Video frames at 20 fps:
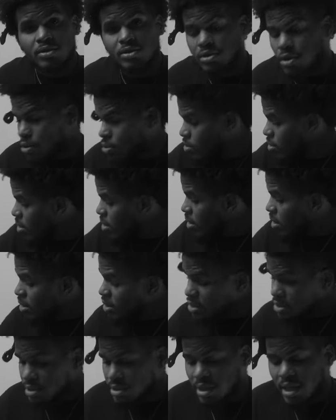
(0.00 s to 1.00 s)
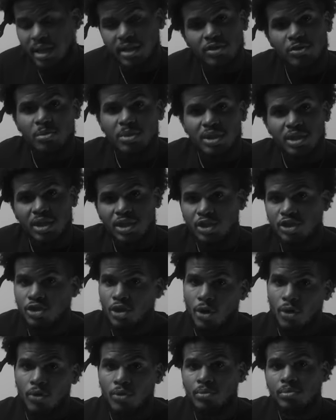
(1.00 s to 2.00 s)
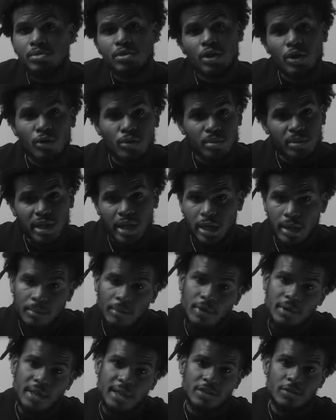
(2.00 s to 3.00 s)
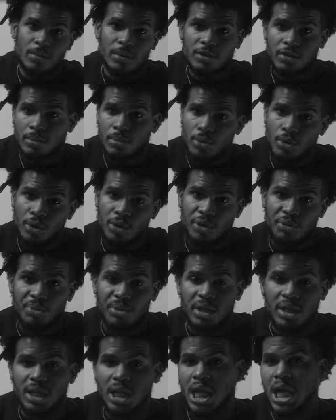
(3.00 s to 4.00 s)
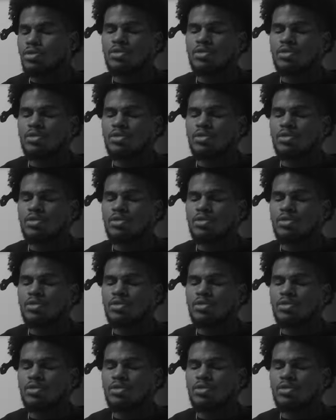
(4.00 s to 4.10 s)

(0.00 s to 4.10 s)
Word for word: So this has been a dope, dope camera that's been supporting me.